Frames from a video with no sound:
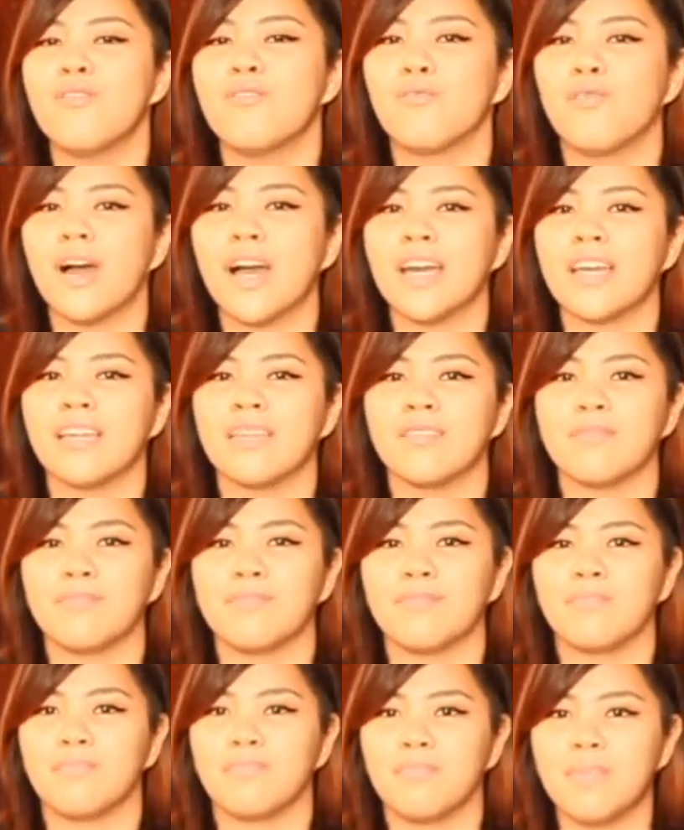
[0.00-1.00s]
why
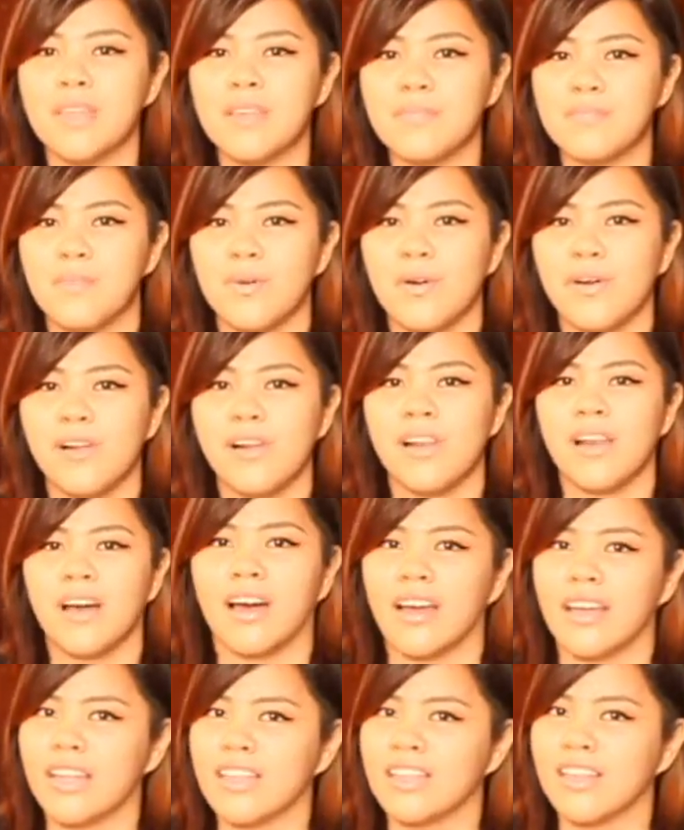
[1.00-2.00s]
people
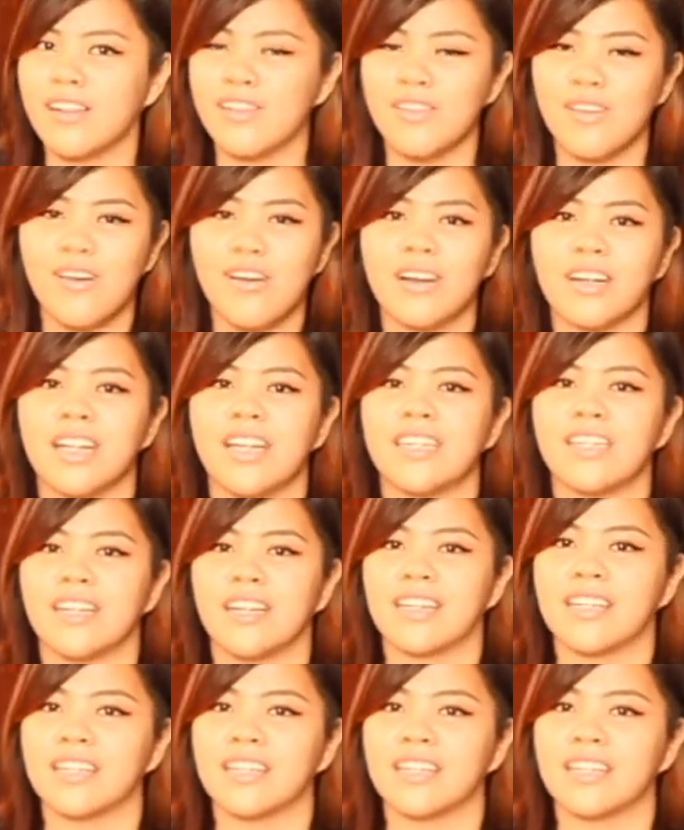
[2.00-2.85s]
in the long run